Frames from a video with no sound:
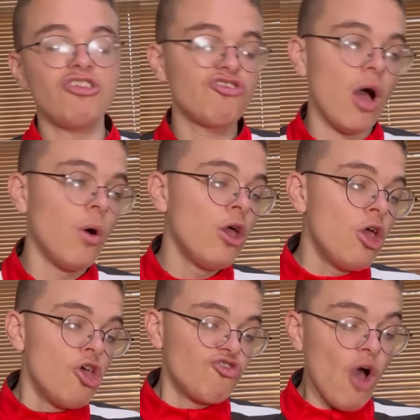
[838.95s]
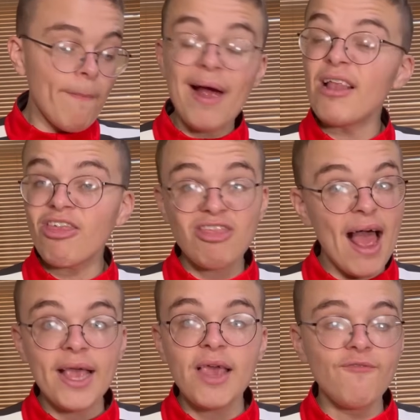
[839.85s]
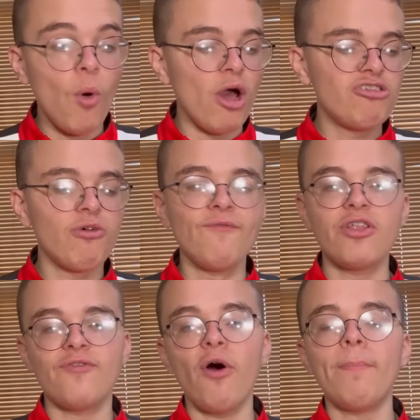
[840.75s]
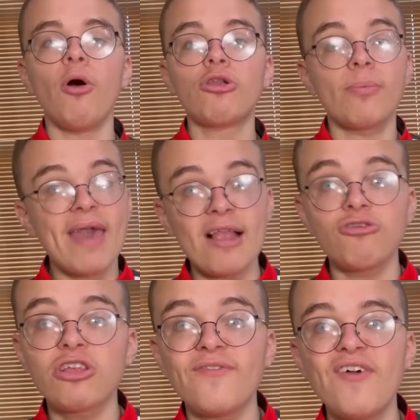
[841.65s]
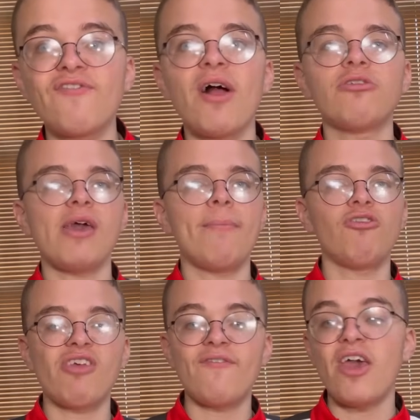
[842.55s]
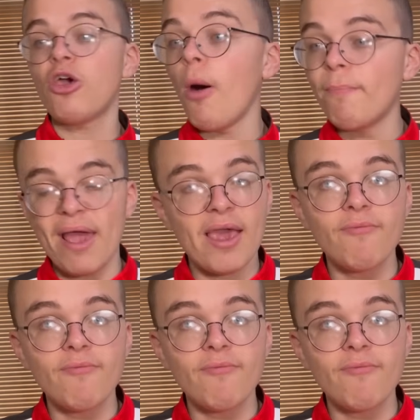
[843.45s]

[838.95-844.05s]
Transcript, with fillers: So Scott Brown, I thank him for what he's done for the football club, getting us to the fifth round of the Emirates FA Cup, breaking